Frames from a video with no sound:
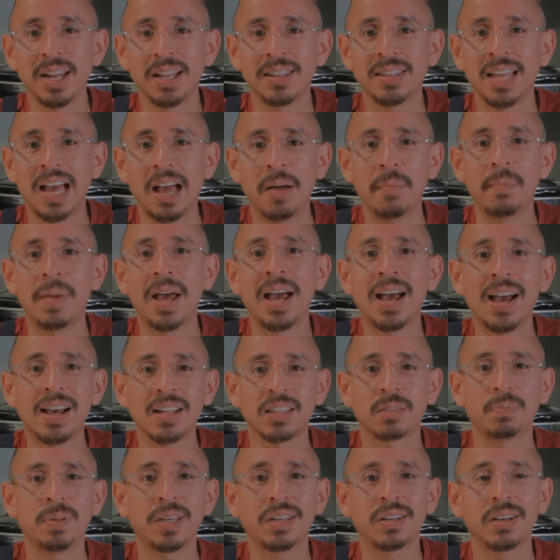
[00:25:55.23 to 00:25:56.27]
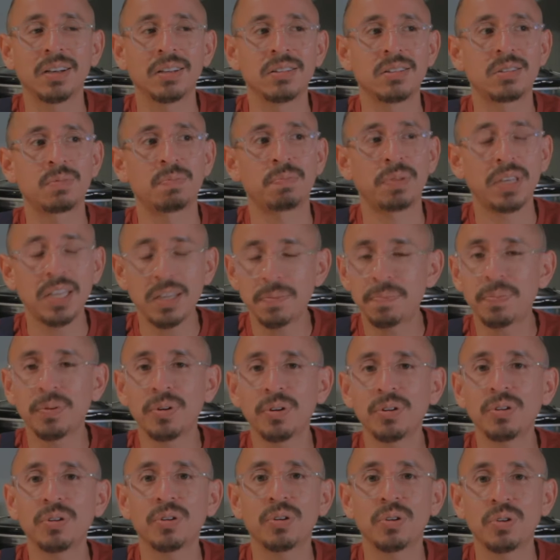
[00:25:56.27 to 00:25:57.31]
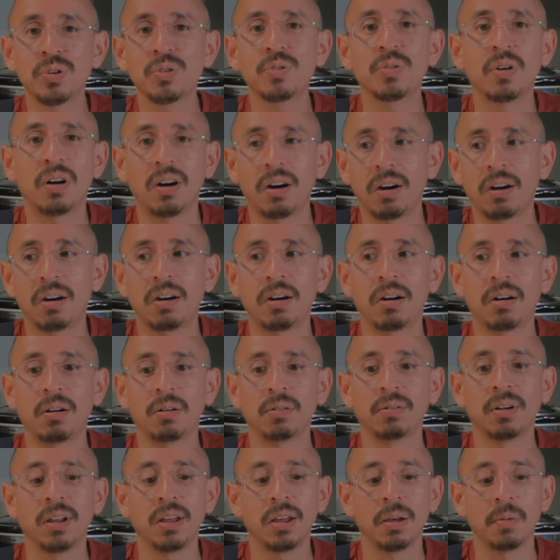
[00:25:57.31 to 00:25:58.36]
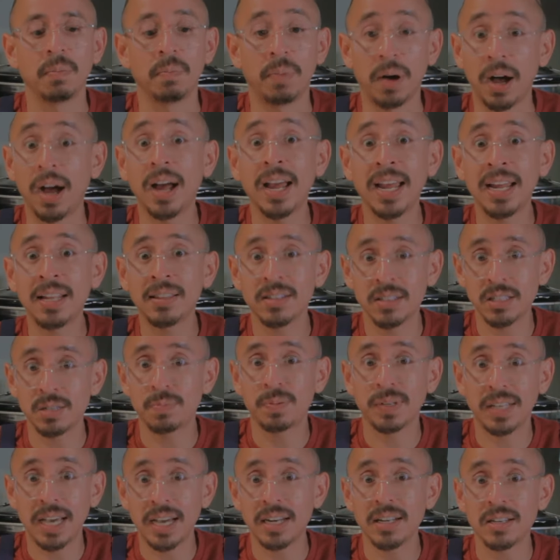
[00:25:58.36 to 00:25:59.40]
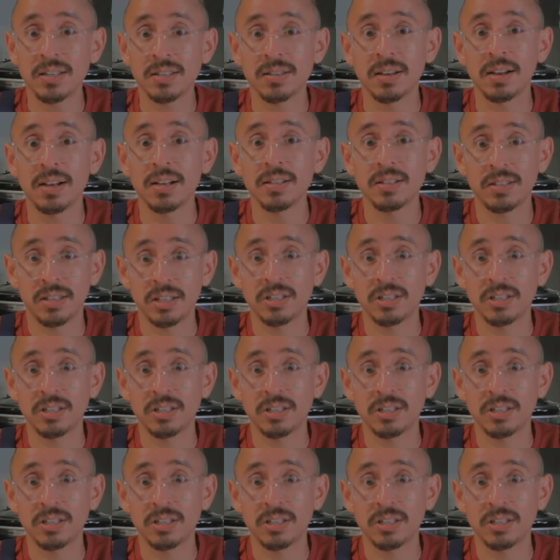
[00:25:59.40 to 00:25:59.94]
in that math because people who are buying this spaghetti sauce,